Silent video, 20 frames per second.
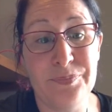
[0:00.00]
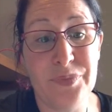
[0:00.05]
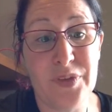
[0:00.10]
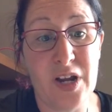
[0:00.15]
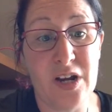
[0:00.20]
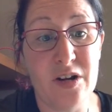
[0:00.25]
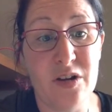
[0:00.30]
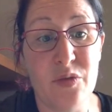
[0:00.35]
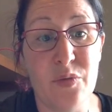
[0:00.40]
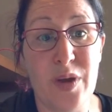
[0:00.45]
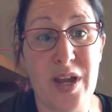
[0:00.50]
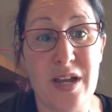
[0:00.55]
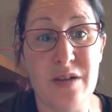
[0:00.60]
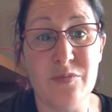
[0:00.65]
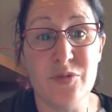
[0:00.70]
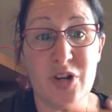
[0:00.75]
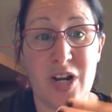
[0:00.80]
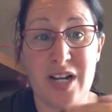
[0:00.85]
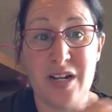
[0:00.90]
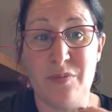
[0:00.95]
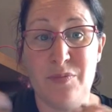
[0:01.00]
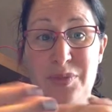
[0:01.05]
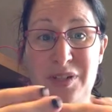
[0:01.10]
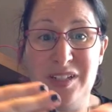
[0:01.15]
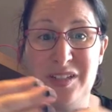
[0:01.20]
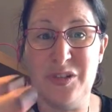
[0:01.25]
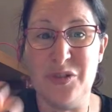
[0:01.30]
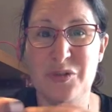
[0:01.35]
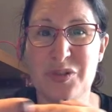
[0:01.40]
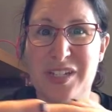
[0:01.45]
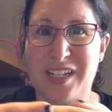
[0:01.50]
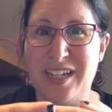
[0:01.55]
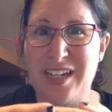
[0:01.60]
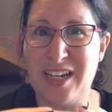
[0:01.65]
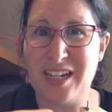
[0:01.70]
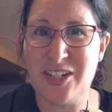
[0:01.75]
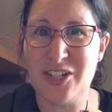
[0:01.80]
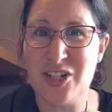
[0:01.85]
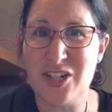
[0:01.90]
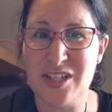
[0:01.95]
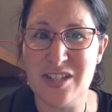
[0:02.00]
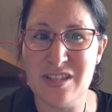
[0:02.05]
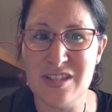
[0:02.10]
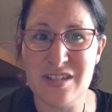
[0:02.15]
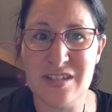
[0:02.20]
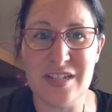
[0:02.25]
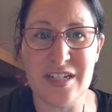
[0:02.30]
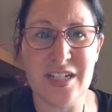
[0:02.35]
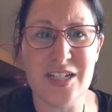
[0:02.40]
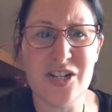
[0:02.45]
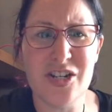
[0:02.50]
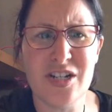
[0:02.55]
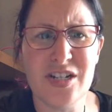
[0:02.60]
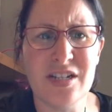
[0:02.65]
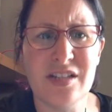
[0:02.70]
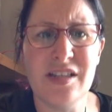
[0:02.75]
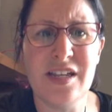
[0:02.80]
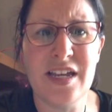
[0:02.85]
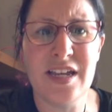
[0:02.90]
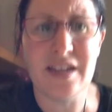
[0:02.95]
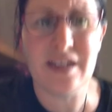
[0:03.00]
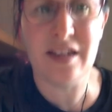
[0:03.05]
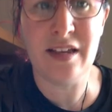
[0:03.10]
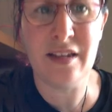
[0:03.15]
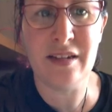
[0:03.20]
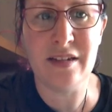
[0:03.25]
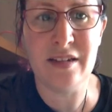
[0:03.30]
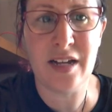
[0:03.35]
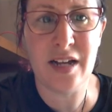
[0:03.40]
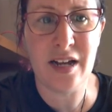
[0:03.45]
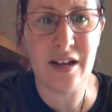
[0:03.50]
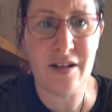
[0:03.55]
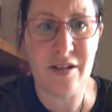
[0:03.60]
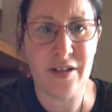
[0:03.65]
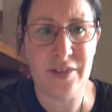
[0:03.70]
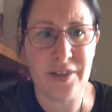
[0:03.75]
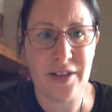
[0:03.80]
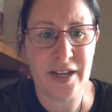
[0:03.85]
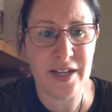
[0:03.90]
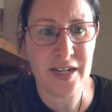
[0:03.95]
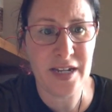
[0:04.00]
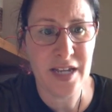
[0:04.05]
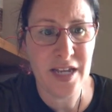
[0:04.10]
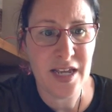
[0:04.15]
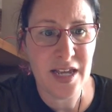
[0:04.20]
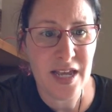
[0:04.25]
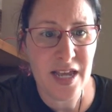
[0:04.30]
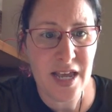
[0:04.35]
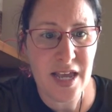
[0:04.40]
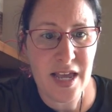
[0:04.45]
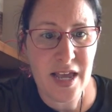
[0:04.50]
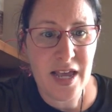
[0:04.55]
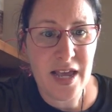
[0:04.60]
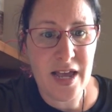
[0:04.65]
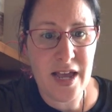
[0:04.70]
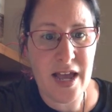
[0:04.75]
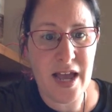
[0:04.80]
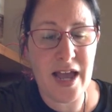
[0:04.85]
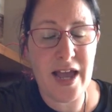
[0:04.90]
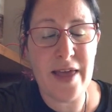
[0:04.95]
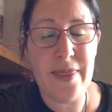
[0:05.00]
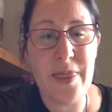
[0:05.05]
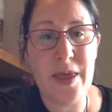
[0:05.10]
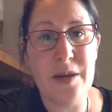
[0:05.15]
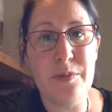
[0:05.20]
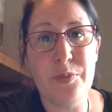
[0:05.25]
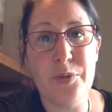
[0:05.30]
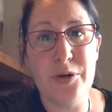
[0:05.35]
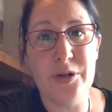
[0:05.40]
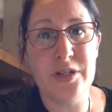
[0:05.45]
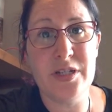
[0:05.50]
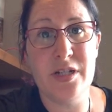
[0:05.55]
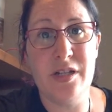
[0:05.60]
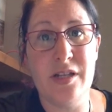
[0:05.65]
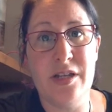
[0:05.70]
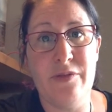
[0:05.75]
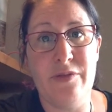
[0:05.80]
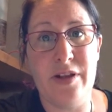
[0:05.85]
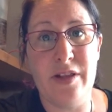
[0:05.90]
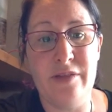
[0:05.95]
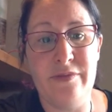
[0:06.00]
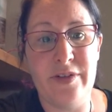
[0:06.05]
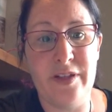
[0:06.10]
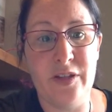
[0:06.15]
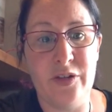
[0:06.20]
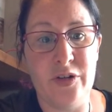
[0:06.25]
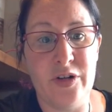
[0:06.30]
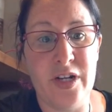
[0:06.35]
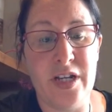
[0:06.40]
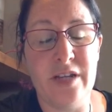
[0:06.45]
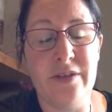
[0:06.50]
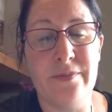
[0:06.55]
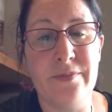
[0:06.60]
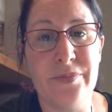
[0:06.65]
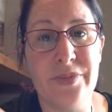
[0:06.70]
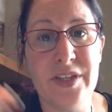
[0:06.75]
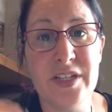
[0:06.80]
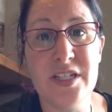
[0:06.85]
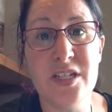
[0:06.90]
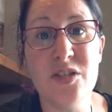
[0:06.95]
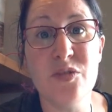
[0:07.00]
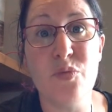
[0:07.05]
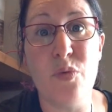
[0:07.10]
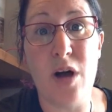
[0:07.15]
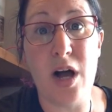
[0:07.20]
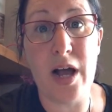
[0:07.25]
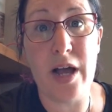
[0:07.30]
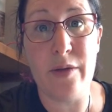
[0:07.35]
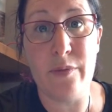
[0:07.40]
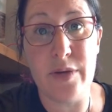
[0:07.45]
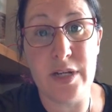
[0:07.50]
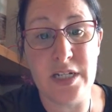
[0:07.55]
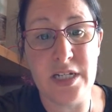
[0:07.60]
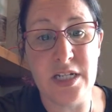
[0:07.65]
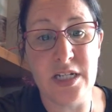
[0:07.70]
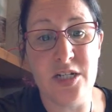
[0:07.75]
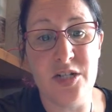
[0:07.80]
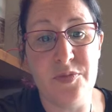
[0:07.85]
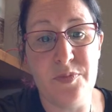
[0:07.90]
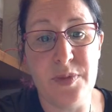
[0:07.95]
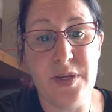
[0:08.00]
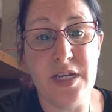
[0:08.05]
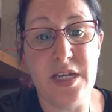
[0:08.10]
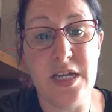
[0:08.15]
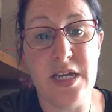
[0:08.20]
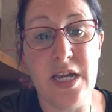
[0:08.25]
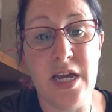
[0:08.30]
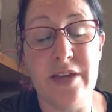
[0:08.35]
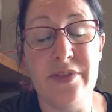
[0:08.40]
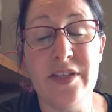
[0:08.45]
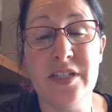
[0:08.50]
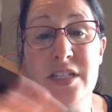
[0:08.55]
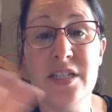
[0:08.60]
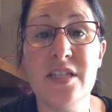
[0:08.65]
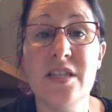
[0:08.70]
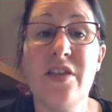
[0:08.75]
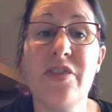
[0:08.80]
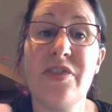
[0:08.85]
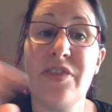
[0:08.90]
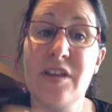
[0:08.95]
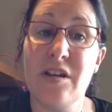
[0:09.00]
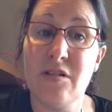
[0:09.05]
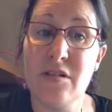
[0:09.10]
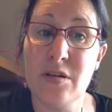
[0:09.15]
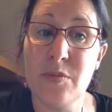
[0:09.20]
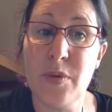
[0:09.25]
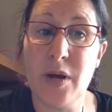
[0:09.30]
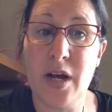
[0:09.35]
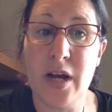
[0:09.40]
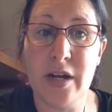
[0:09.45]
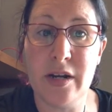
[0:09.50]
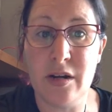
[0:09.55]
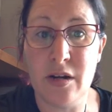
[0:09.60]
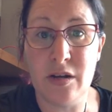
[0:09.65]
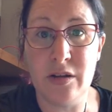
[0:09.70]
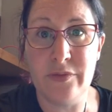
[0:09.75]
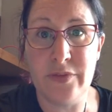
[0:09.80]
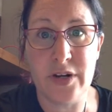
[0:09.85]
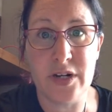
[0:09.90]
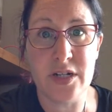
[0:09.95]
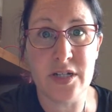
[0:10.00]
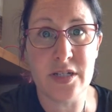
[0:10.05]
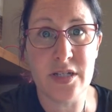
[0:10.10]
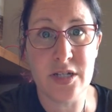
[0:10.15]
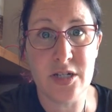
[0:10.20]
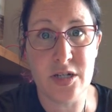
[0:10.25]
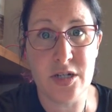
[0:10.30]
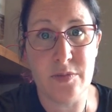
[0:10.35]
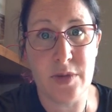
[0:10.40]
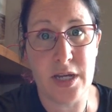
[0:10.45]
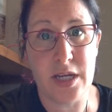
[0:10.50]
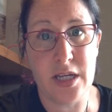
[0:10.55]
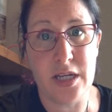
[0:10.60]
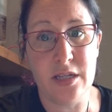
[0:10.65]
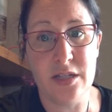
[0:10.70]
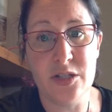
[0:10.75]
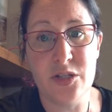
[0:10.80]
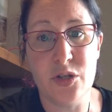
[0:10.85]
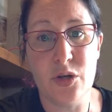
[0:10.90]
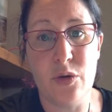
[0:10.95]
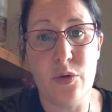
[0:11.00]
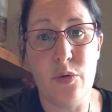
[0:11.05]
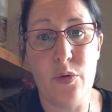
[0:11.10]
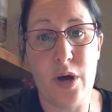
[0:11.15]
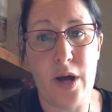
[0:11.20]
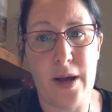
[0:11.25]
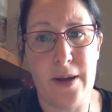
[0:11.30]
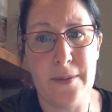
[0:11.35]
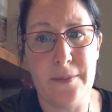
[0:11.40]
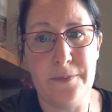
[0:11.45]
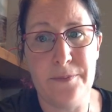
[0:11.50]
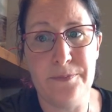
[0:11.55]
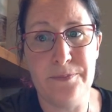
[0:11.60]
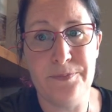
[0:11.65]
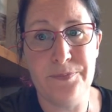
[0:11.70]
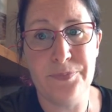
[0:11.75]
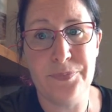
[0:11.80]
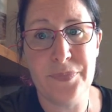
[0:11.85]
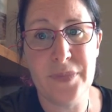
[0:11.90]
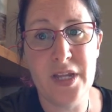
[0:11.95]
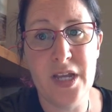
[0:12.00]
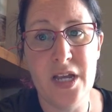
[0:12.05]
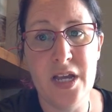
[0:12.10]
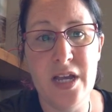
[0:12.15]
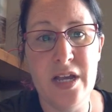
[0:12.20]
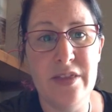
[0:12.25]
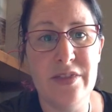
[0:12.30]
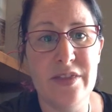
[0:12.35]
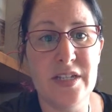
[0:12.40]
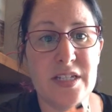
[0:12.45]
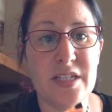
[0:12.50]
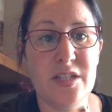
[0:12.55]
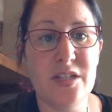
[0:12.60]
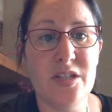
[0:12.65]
are the way I'm trying to build those connections digitally and online. And then personally relevant learning. This is why we teach PE, and this is the theory behind all of our decision making. So this is